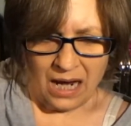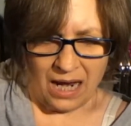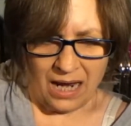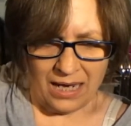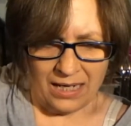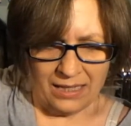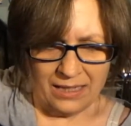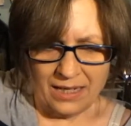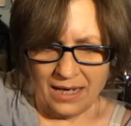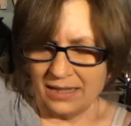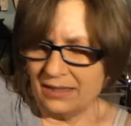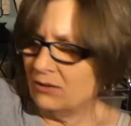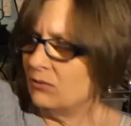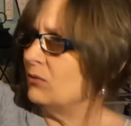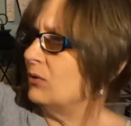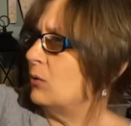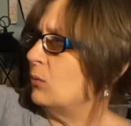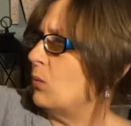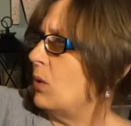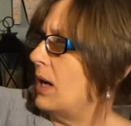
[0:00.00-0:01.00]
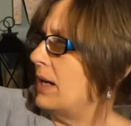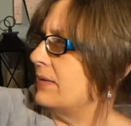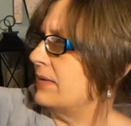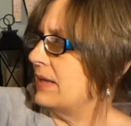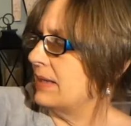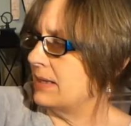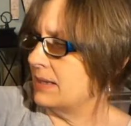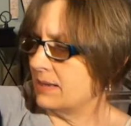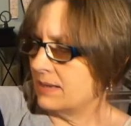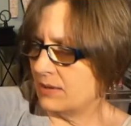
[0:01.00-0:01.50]
I, I don't know why
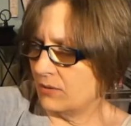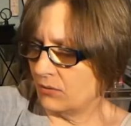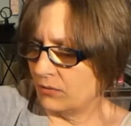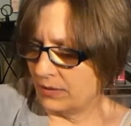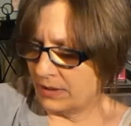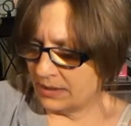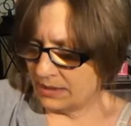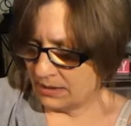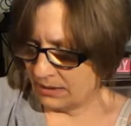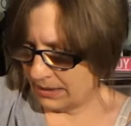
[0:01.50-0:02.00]
they consider these